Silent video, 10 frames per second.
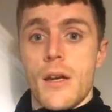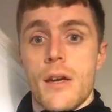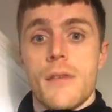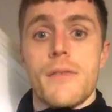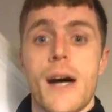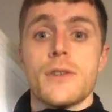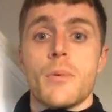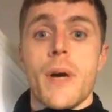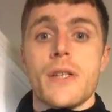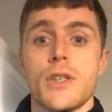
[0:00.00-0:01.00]
finds a
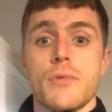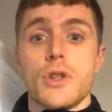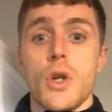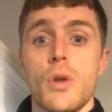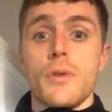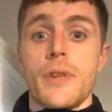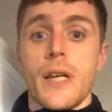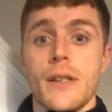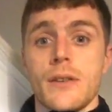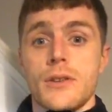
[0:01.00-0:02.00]
way to resolve
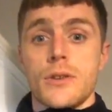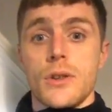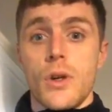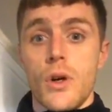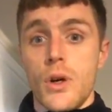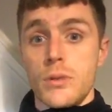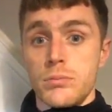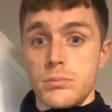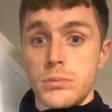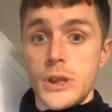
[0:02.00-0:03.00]
things, or
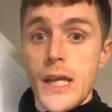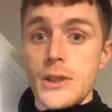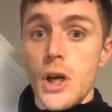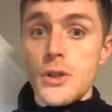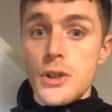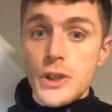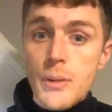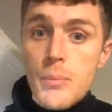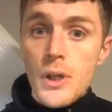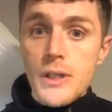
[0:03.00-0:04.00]
takes it on the
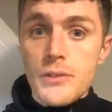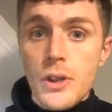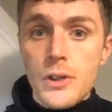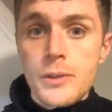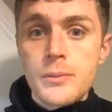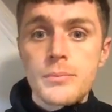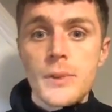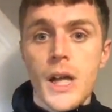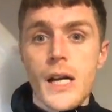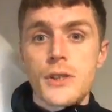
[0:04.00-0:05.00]
chin what they've done. You
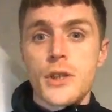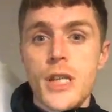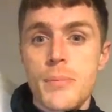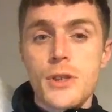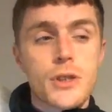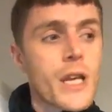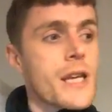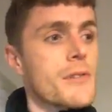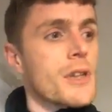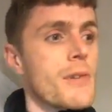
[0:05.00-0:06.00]
can't just keep
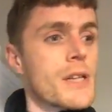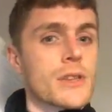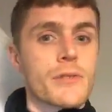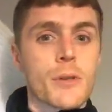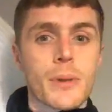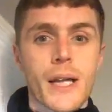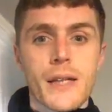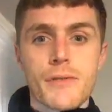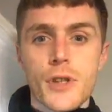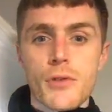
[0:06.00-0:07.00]
enslaving the rest of the
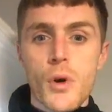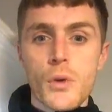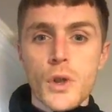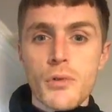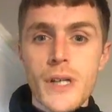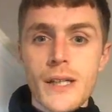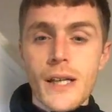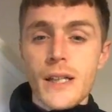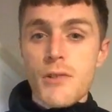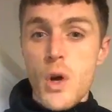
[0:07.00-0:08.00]
planet for their own greed
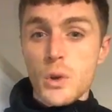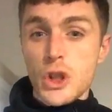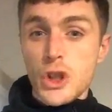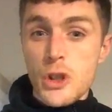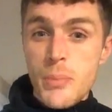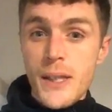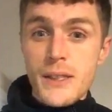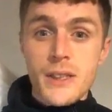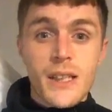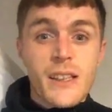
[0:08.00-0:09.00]
and their own
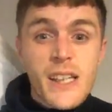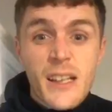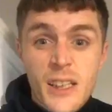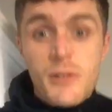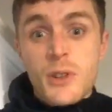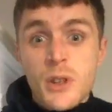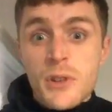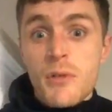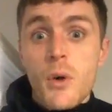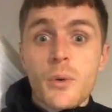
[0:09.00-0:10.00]
stupidity and the ignorance of
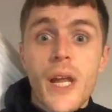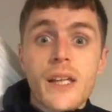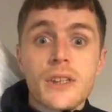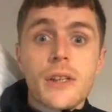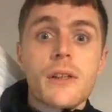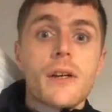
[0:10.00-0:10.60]
their own nation.